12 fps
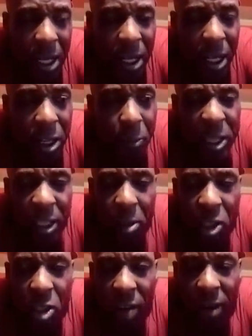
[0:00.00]
other day Peter
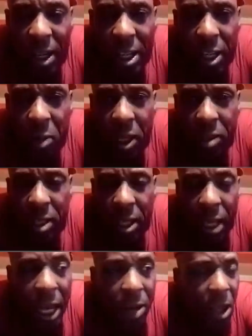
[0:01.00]
Metro have a lady where say,
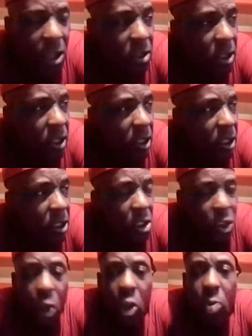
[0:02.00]
all right,
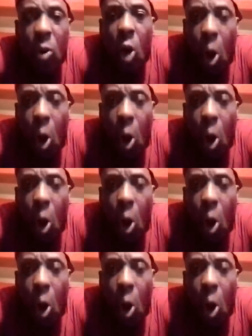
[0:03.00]
shout about